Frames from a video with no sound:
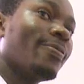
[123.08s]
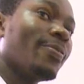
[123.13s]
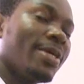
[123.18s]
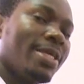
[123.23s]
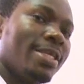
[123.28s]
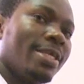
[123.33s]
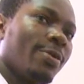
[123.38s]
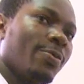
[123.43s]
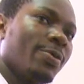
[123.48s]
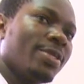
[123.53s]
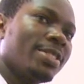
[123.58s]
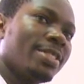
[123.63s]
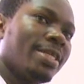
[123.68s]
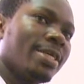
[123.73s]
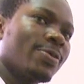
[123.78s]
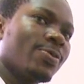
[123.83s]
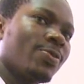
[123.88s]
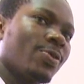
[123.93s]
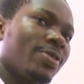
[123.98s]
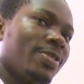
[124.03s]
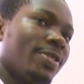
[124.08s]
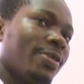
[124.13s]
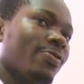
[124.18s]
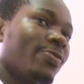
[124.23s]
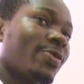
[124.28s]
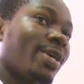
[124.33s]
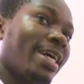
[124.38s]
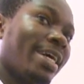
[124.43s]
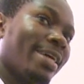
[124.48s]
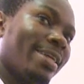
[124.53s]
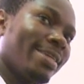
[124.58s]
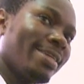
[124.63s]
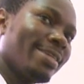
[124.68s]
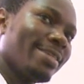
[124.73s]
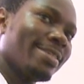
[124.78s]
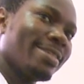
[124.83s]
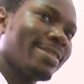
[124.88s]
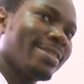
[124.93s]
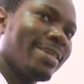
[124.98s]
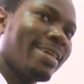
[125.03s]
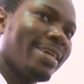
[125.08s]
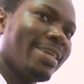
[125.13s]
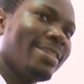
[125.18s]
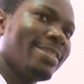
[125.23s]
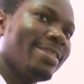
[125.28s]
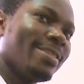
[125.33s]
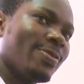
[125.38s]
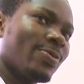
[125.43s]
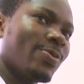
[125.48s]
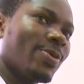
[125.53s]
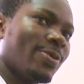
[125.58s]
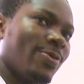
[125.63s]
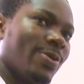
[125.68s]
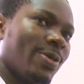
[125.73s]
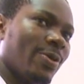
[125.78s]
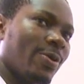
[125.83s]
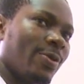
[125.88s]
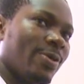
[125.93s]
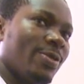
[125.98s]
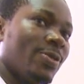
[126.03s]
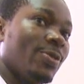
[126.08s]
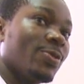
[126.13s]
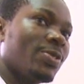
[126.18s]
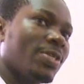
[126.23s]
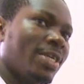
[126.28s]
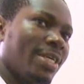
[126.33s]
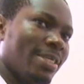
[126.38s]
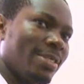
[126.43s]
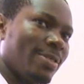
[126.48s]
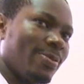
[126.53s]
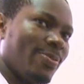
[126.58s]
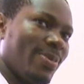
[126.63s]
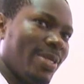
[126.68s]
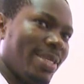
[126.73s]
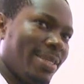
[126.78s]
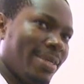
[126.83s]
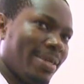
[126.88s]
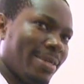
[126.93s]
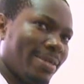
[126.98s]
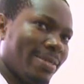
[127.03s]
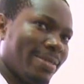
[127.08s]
media which does not have color and this one we call nutrient media.